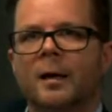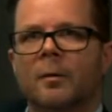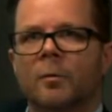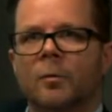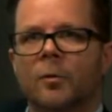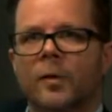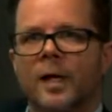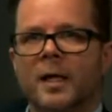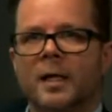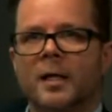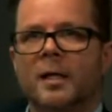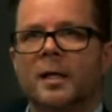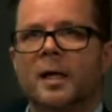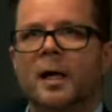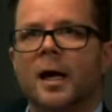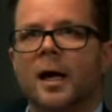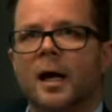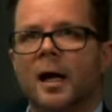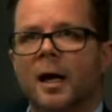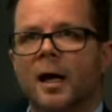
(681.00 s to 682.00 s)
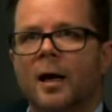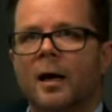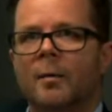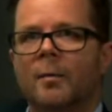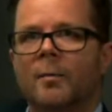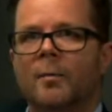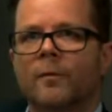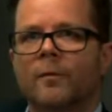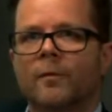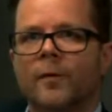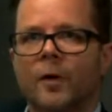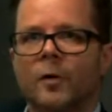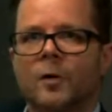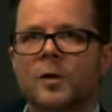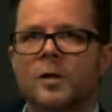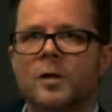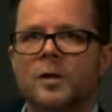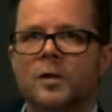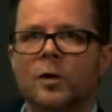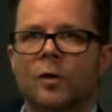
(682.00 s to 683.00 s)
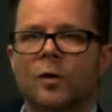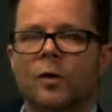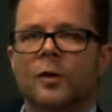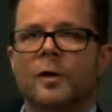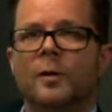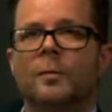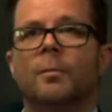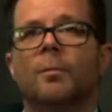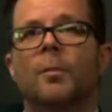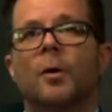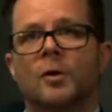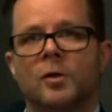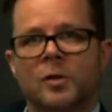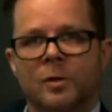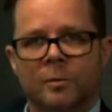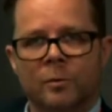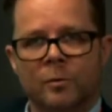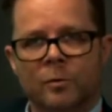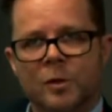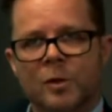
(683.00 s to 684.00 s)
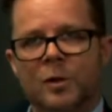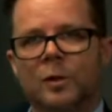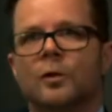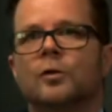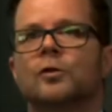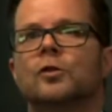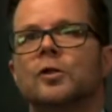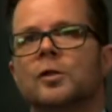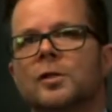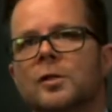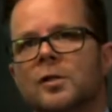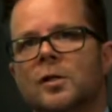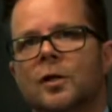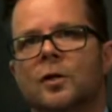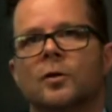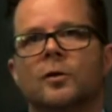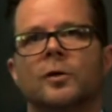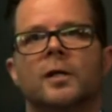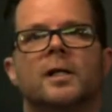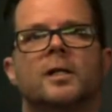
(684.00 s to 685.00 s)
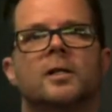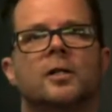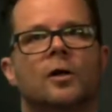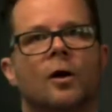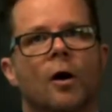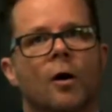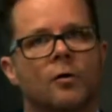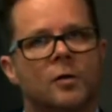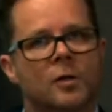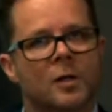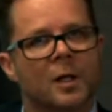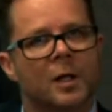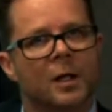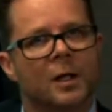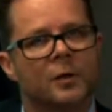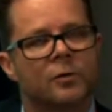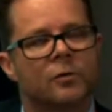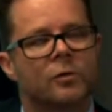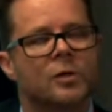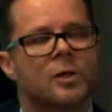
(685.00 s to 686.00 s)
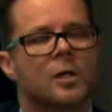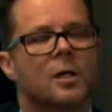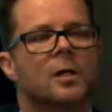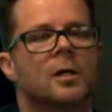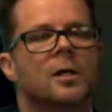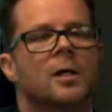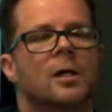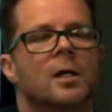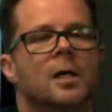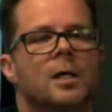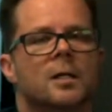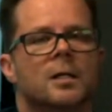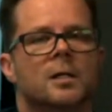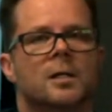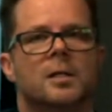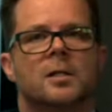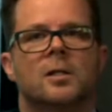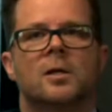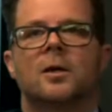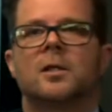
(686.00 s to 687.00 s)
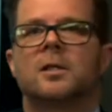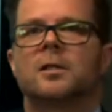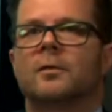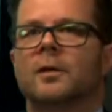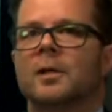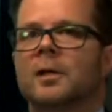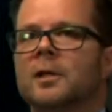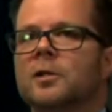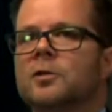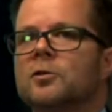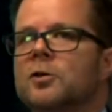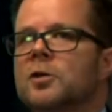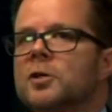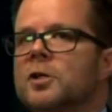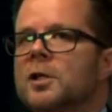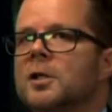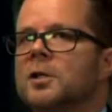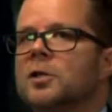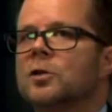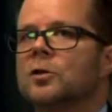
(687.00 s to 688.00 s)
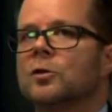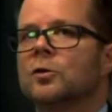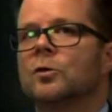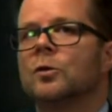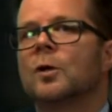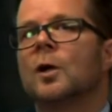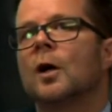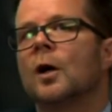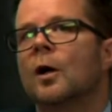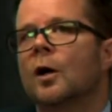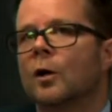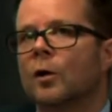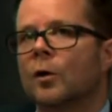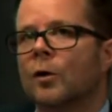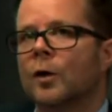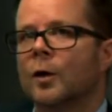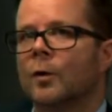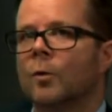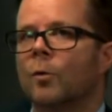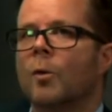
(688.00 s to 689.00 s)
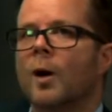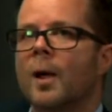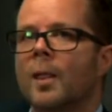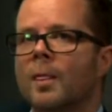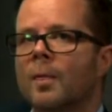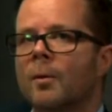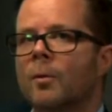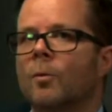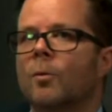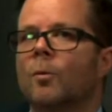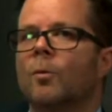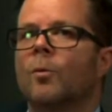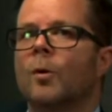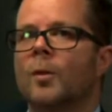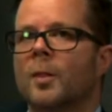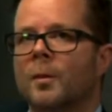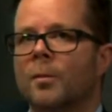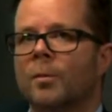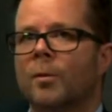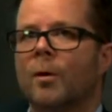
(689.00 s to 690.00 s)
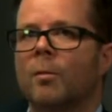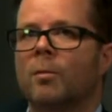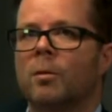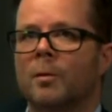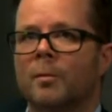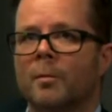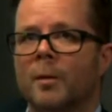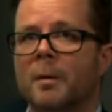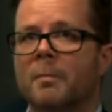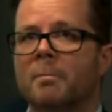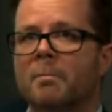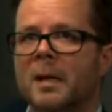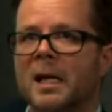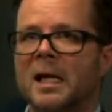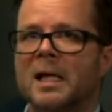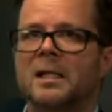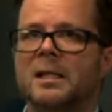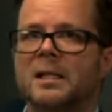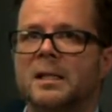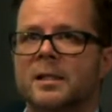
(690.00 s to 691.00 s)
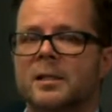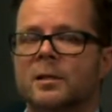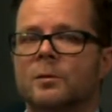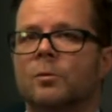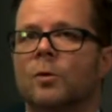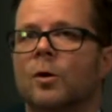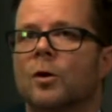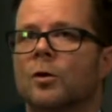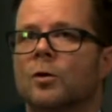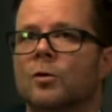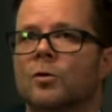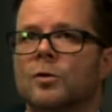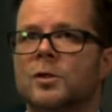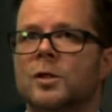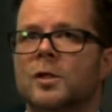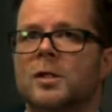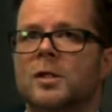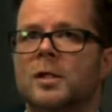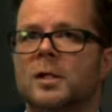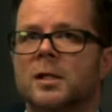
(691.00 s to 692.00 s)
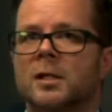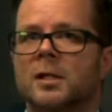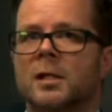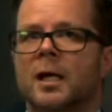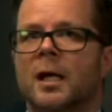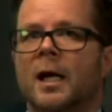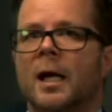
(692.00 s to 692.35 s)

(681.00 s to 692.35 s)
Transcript: will then focus on possible solutions, so you'll need to go to the literature, to the scientific literature, to look at 1, what the problem means, what causes it,